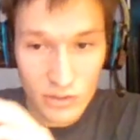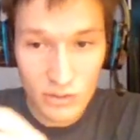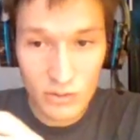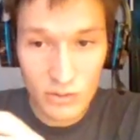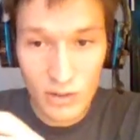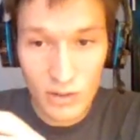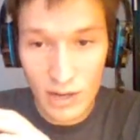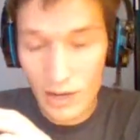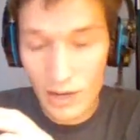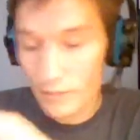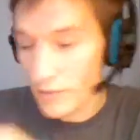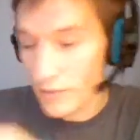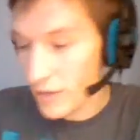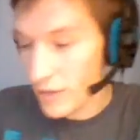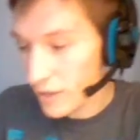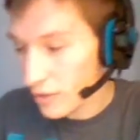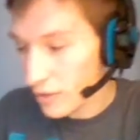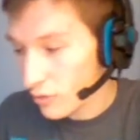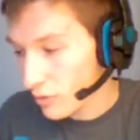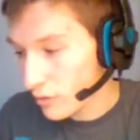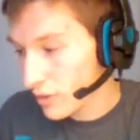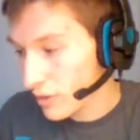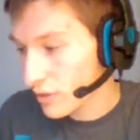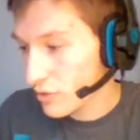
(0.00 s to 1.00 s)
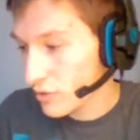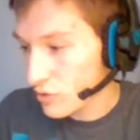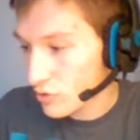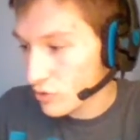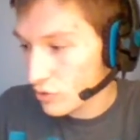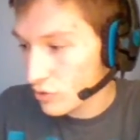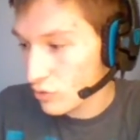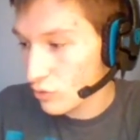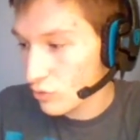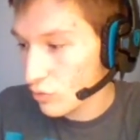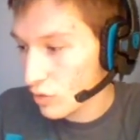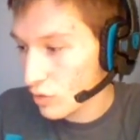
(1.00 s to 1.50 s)
I'm not going
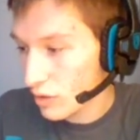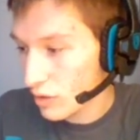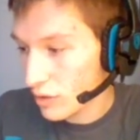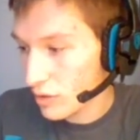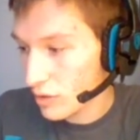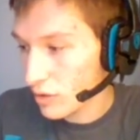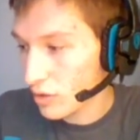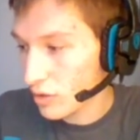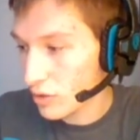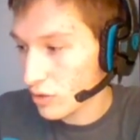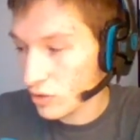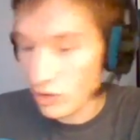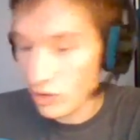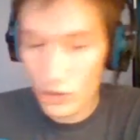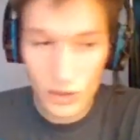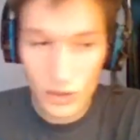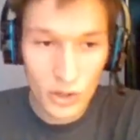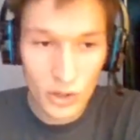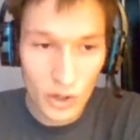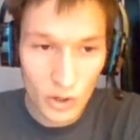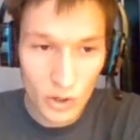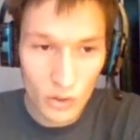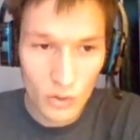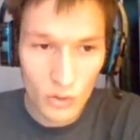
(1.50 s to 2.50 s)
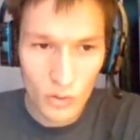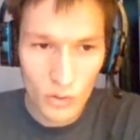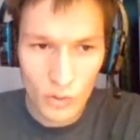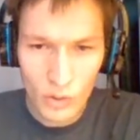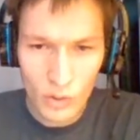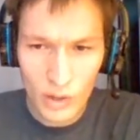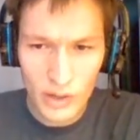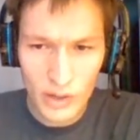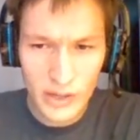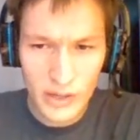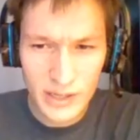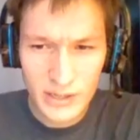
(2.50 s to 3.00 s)
to
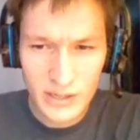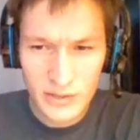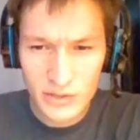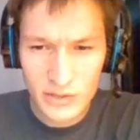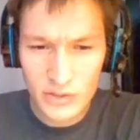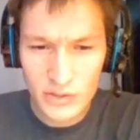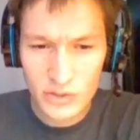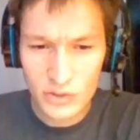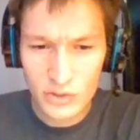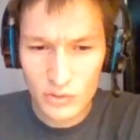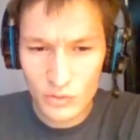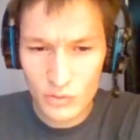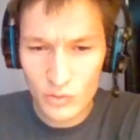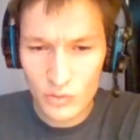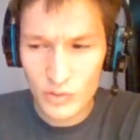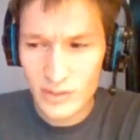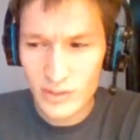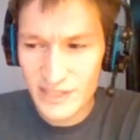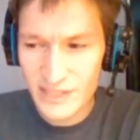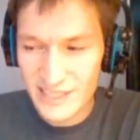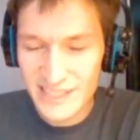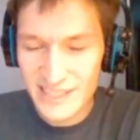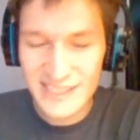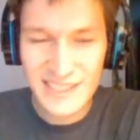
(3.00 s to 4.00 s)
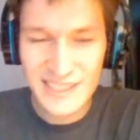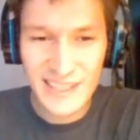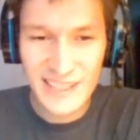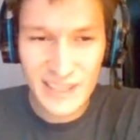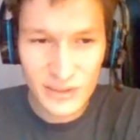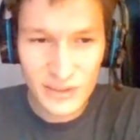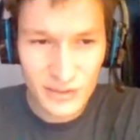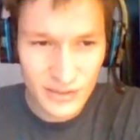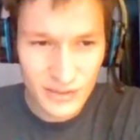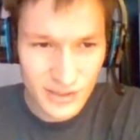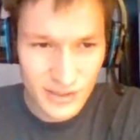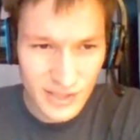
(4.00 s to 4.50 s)
go into
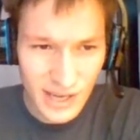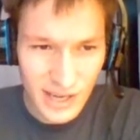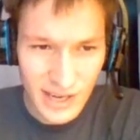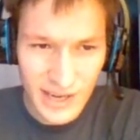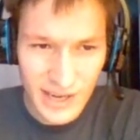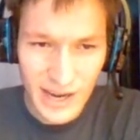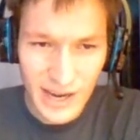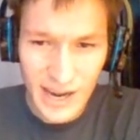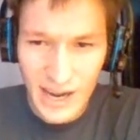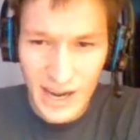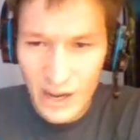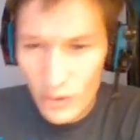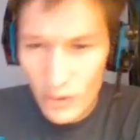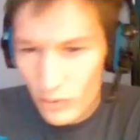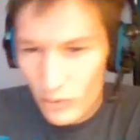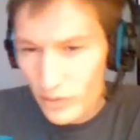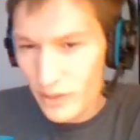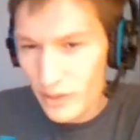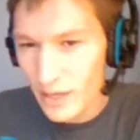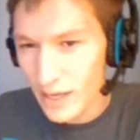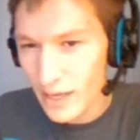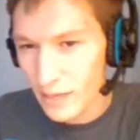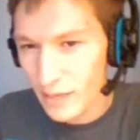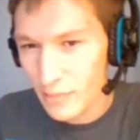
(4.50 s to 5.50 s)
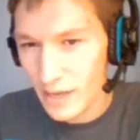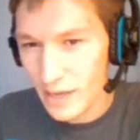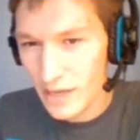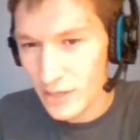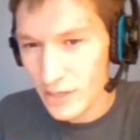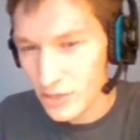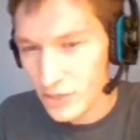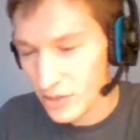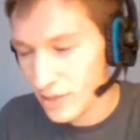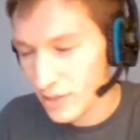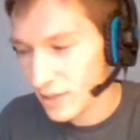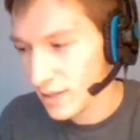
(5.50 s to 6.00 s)
details on how the game
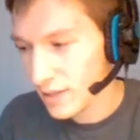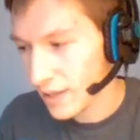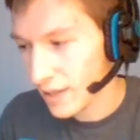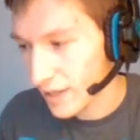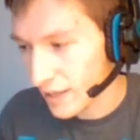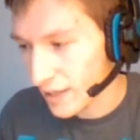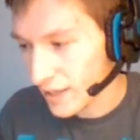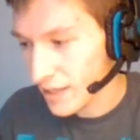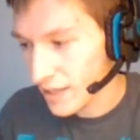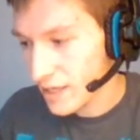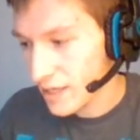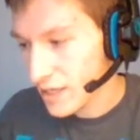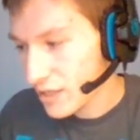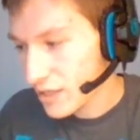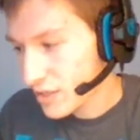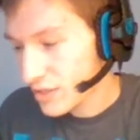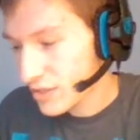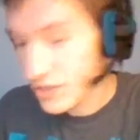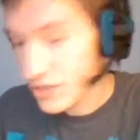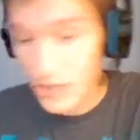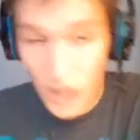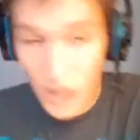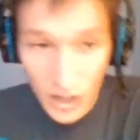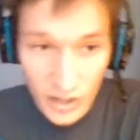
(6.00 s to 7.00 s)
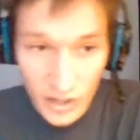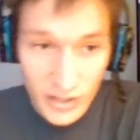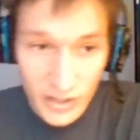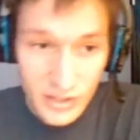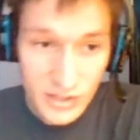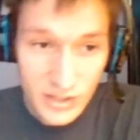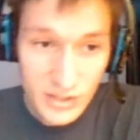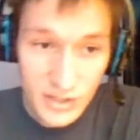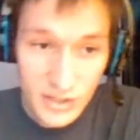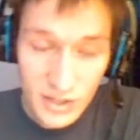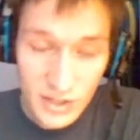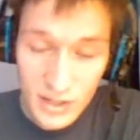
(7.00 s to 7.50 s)
actually like
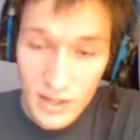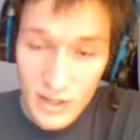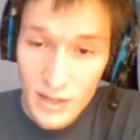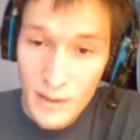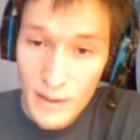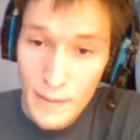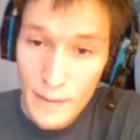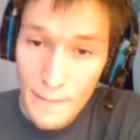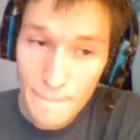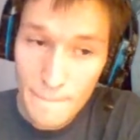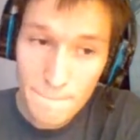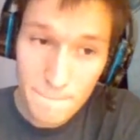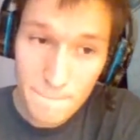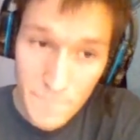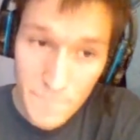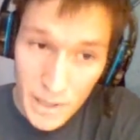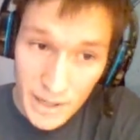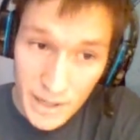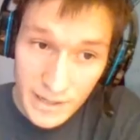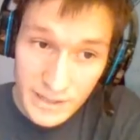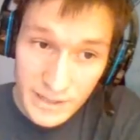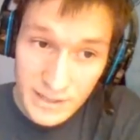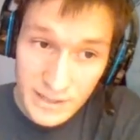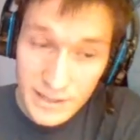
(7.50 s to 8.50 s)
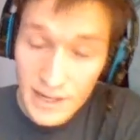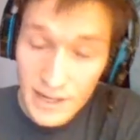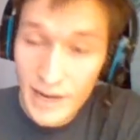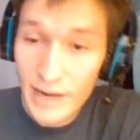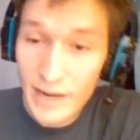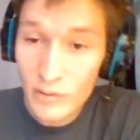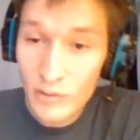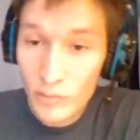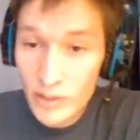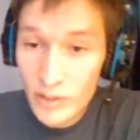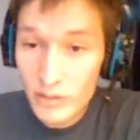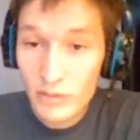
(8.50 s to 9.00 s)
starts, but I
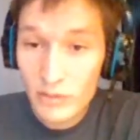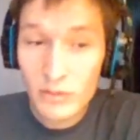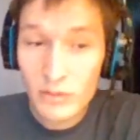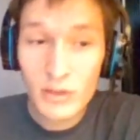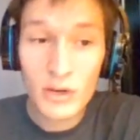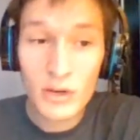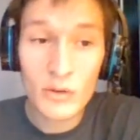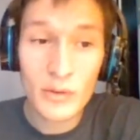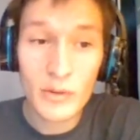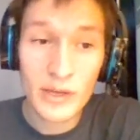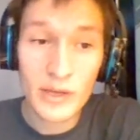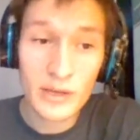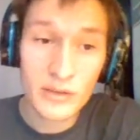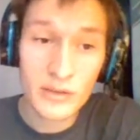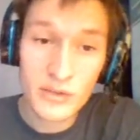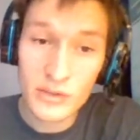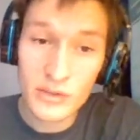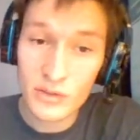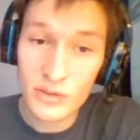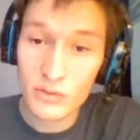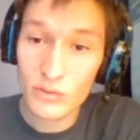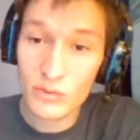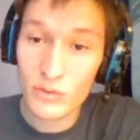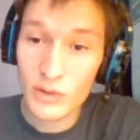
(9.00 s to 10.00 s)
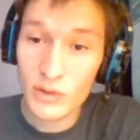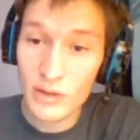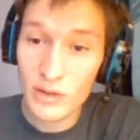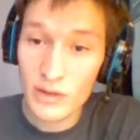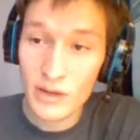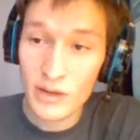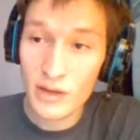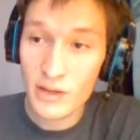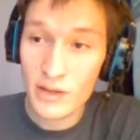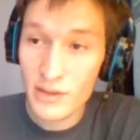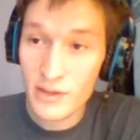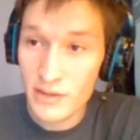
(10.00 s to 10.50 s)
will go into
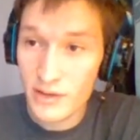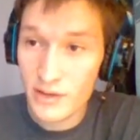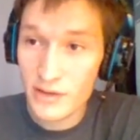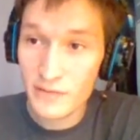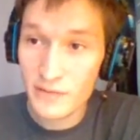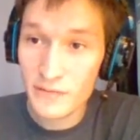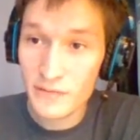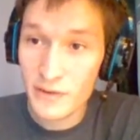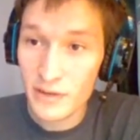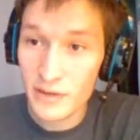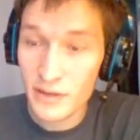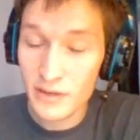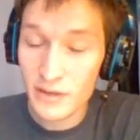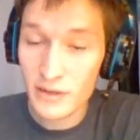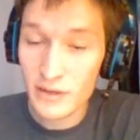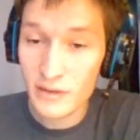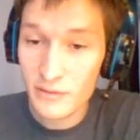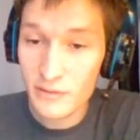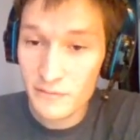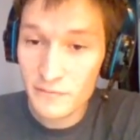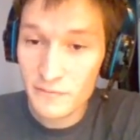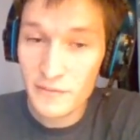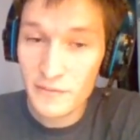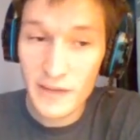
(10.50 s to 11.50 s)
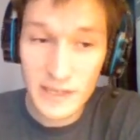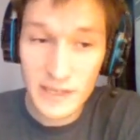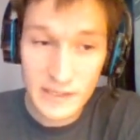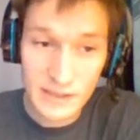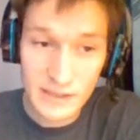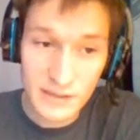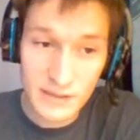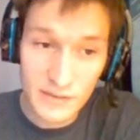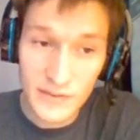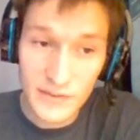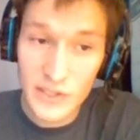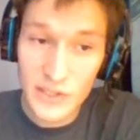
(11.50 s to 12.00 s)
the different
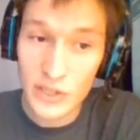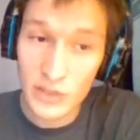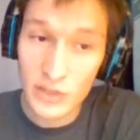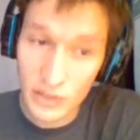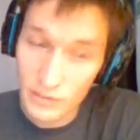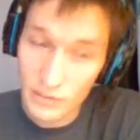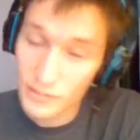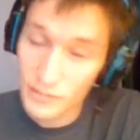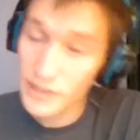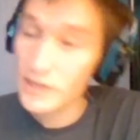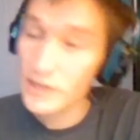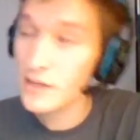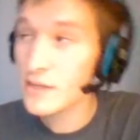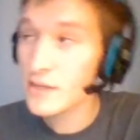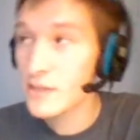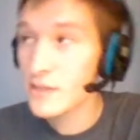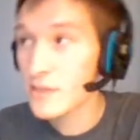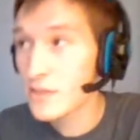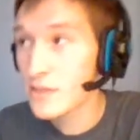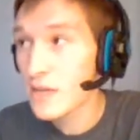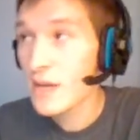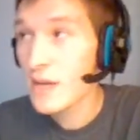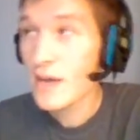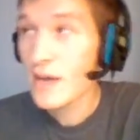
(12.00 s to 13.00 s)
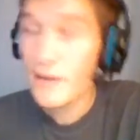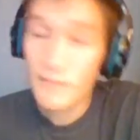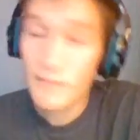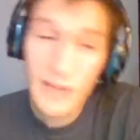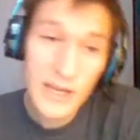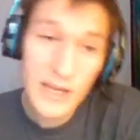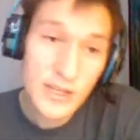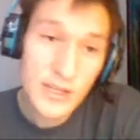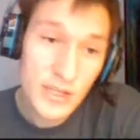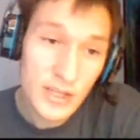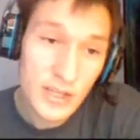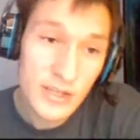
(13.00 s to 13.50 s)
phases of a turn, because
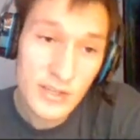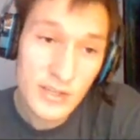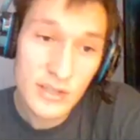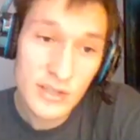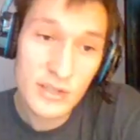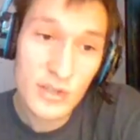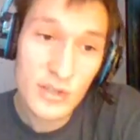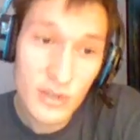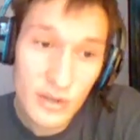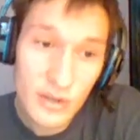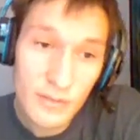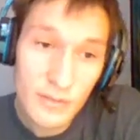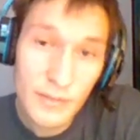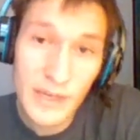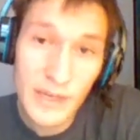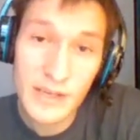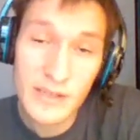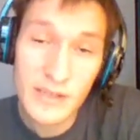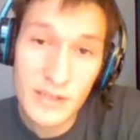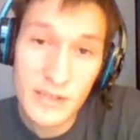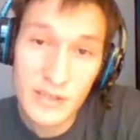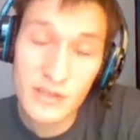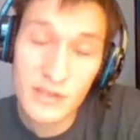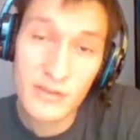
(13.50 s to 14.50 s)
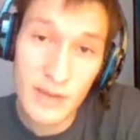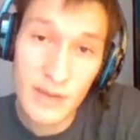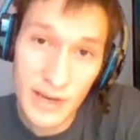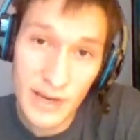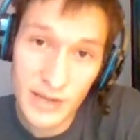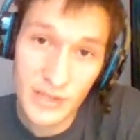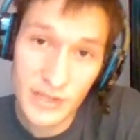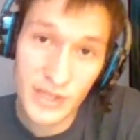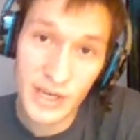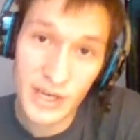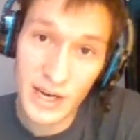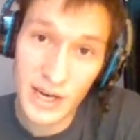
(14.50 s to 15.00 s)
Magic is a turn-based
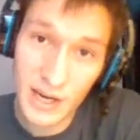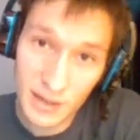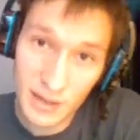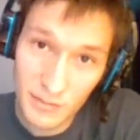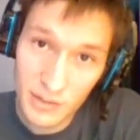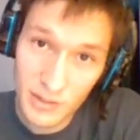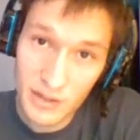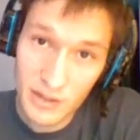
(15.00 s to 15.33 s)
strategy game.